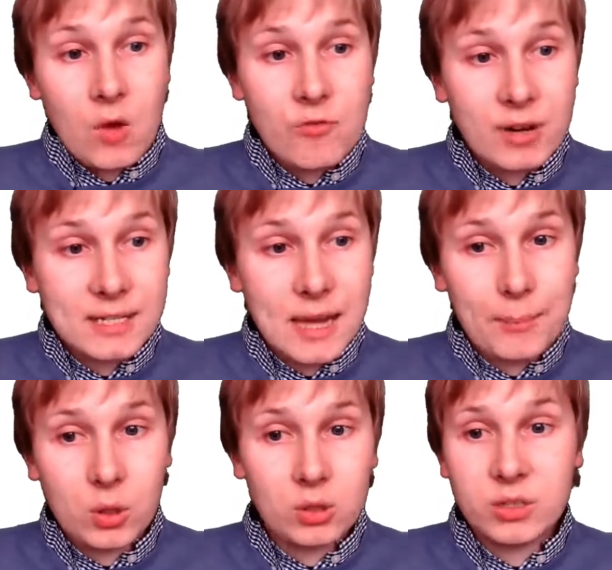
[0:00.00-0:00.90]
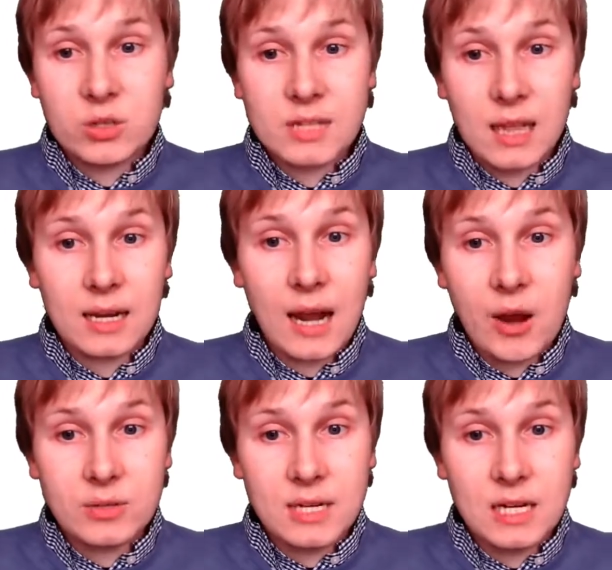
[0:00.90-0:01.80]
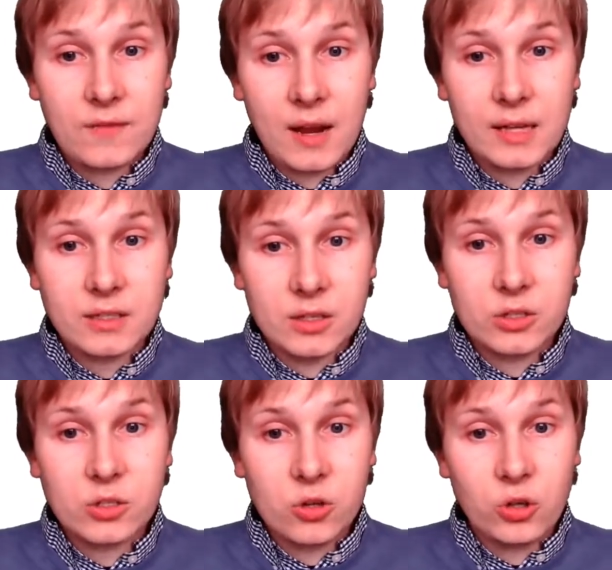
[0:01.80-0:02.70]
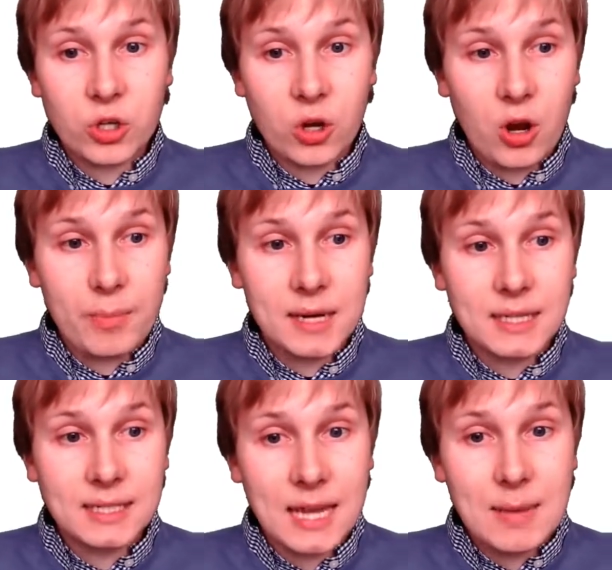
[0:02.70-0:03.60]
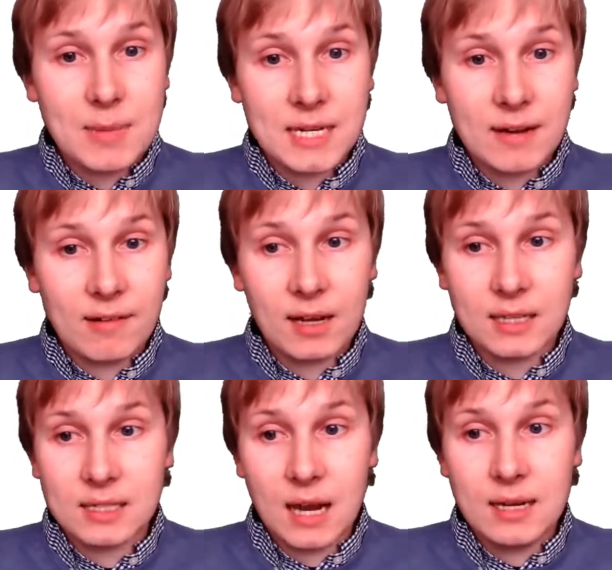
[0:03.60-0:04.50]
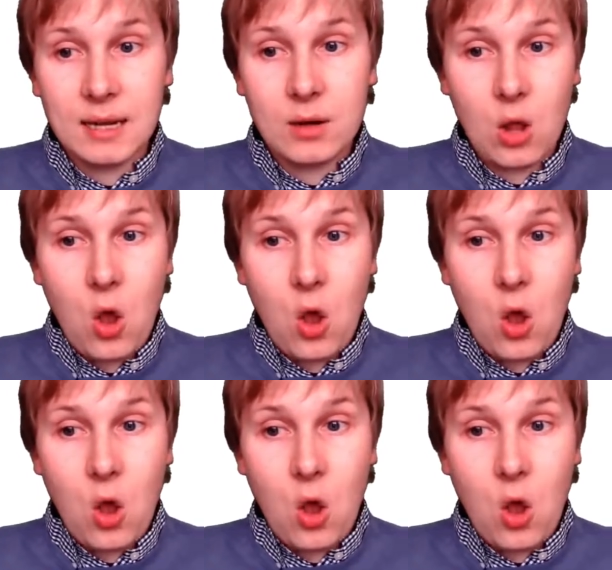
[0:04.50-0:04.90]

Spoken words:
For example, you sell an IoT device that stores your company's key material inside it,